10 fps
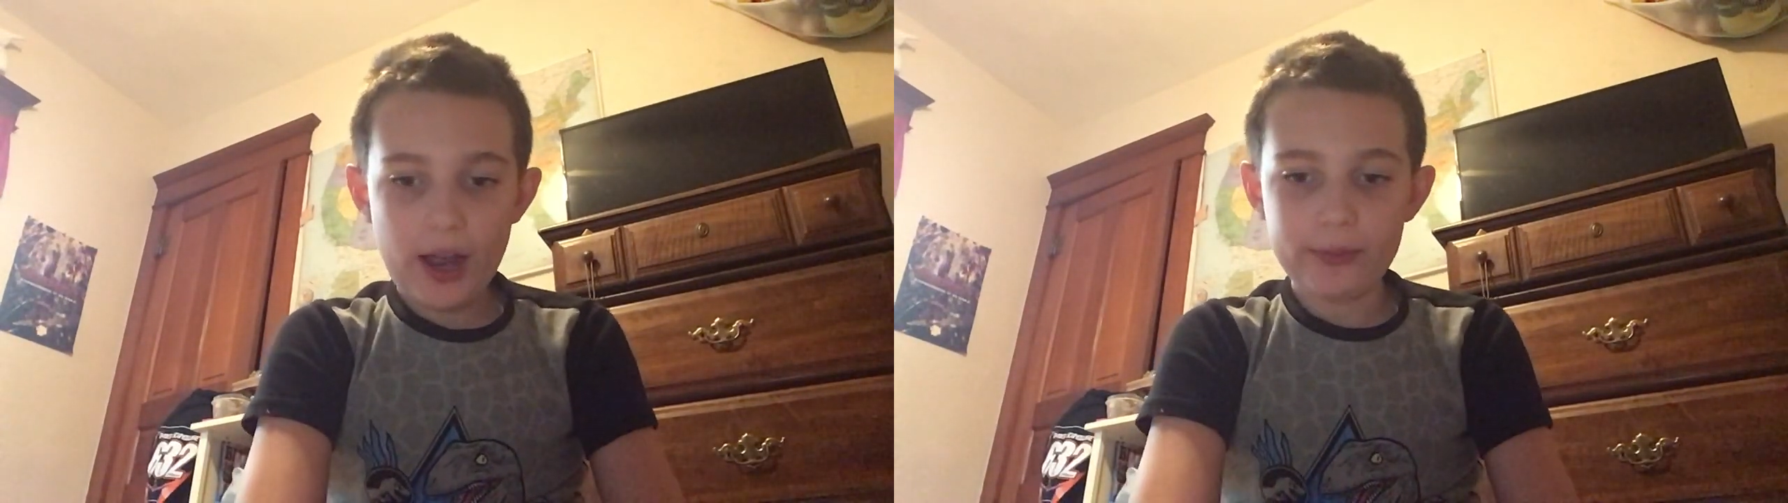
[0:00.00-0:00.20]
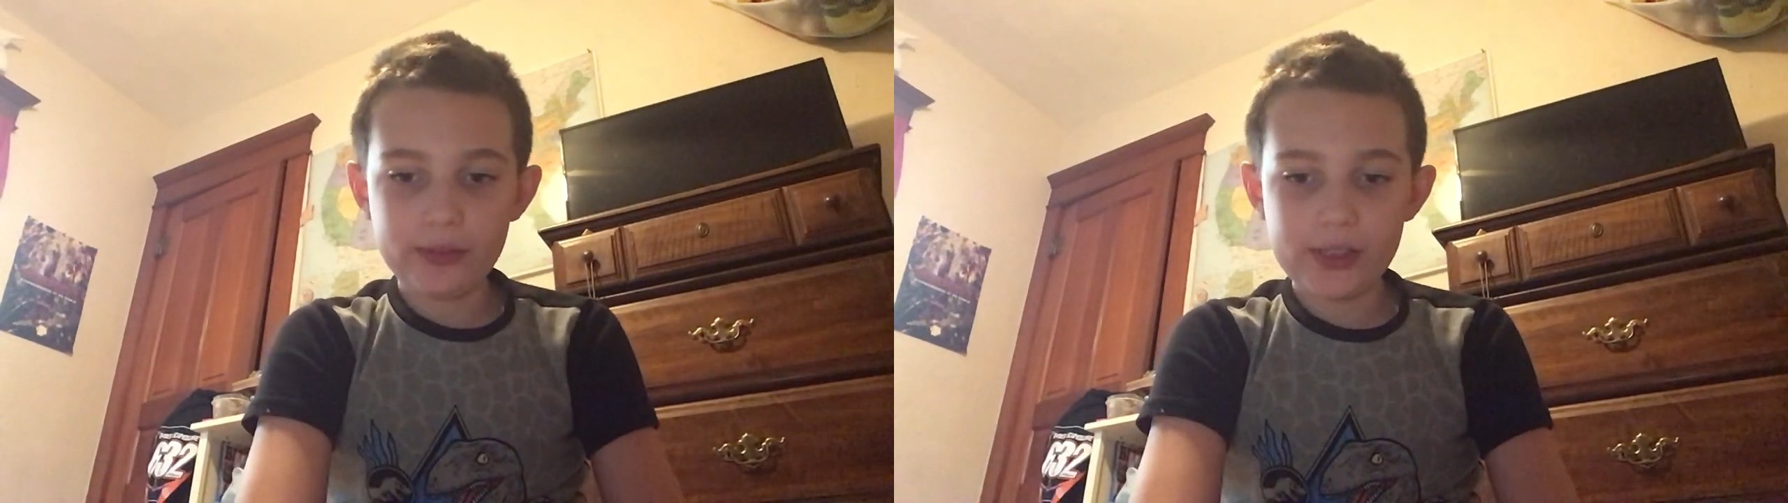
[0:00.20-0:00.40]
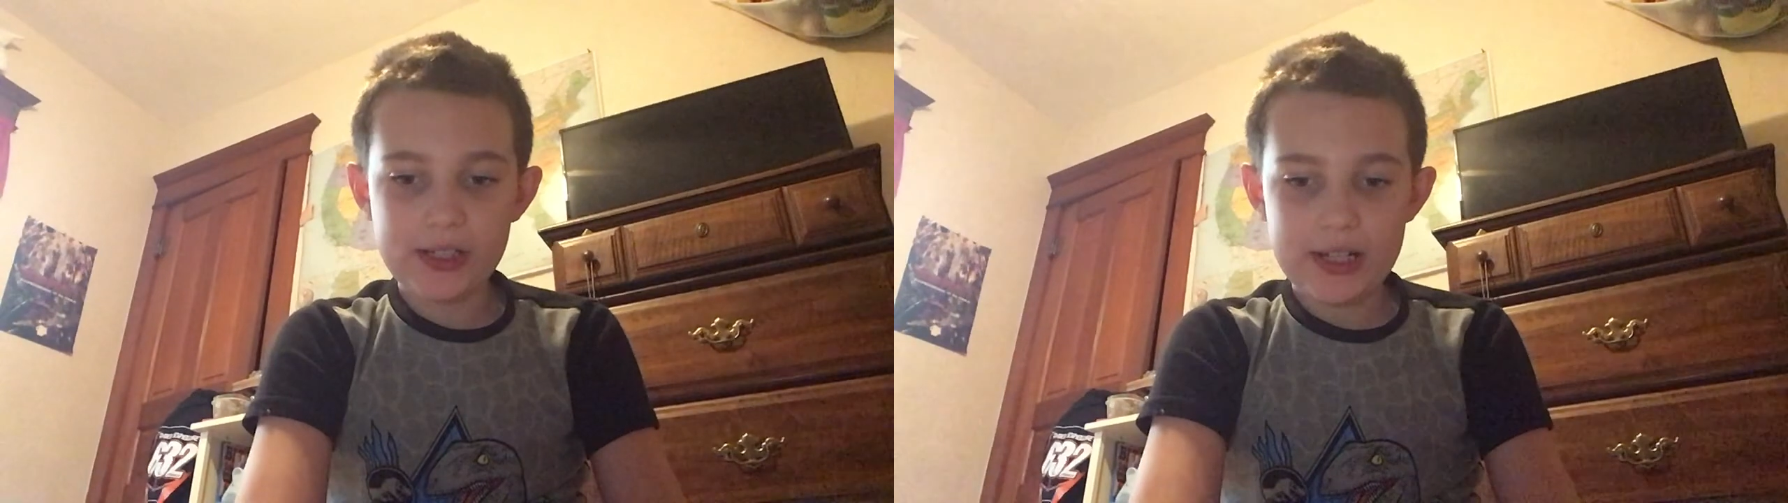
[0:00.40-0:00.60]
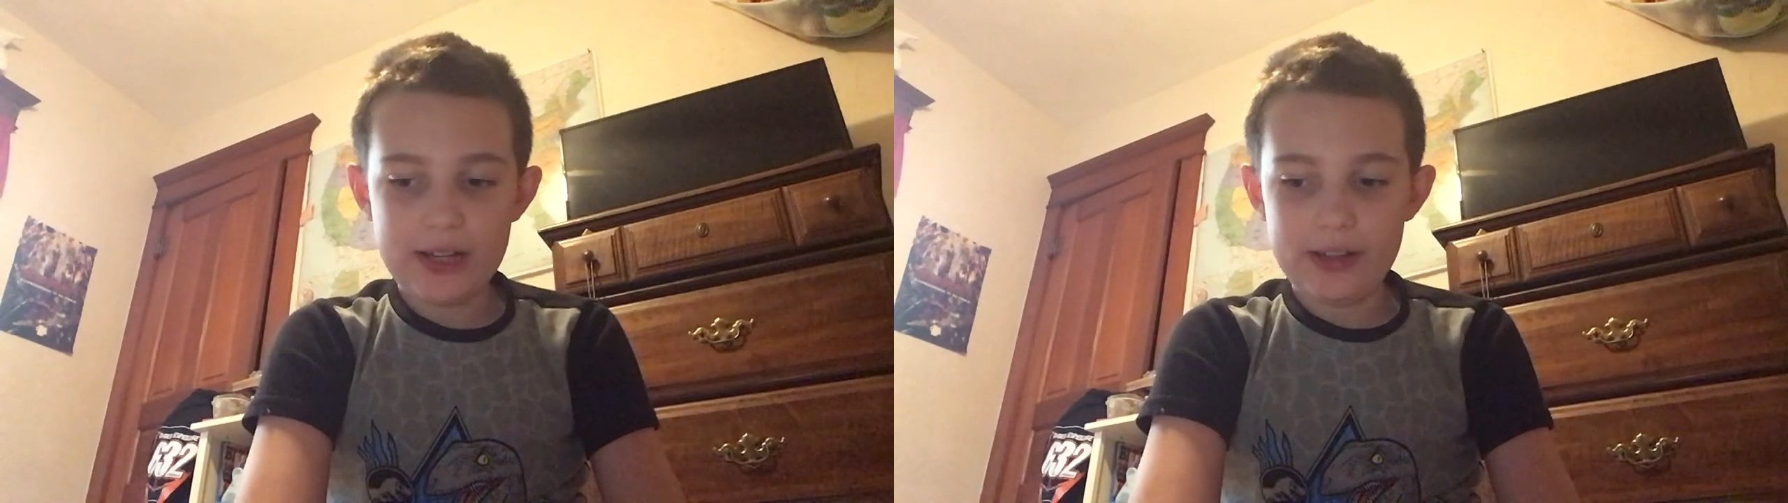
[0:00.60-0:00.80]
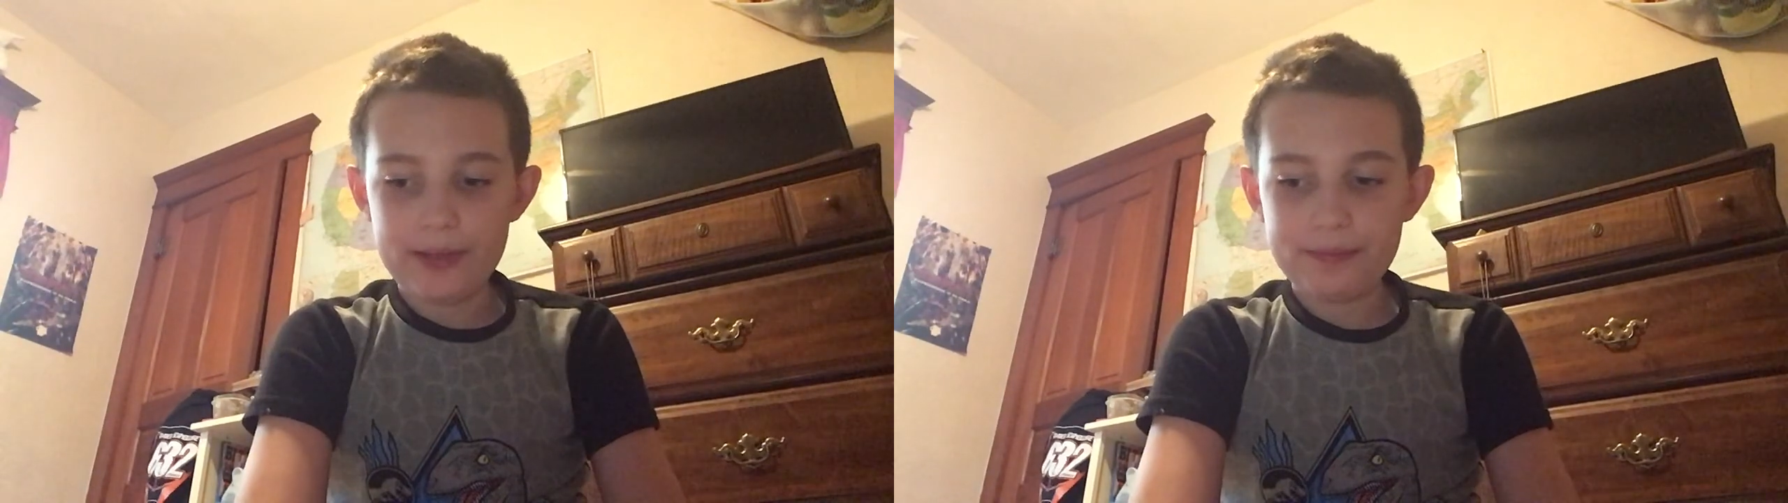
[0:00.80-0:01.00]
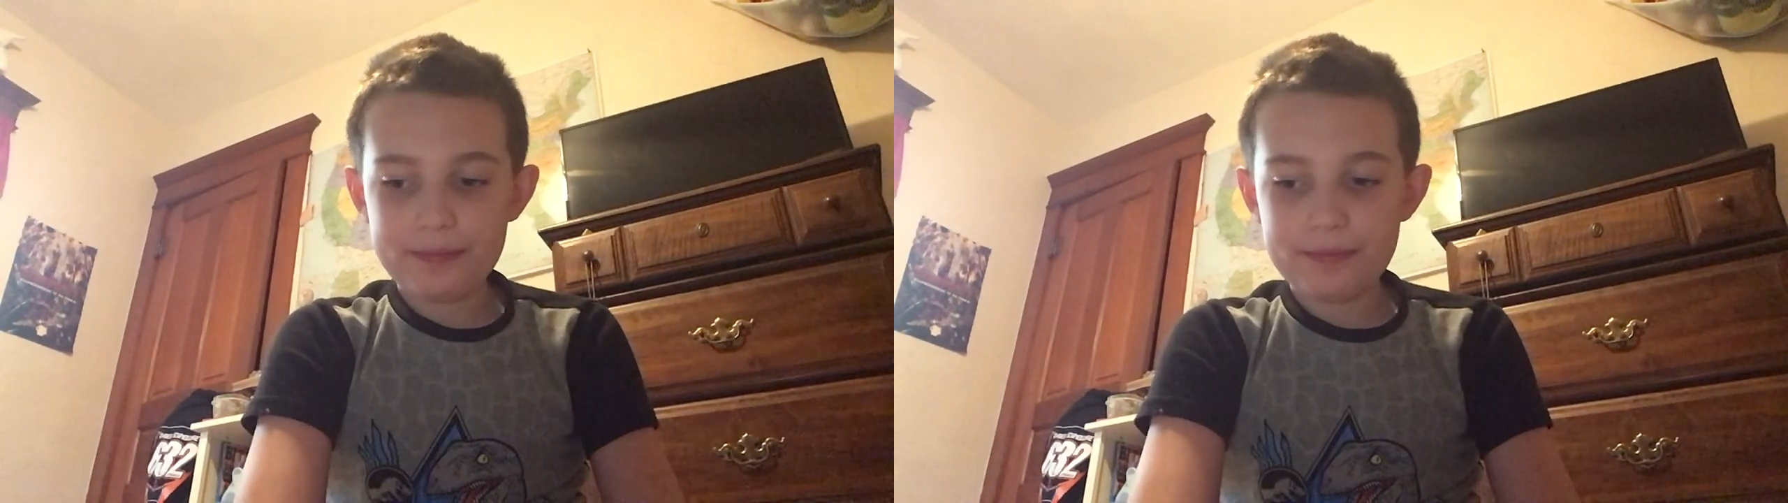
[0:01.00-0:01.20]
really need it.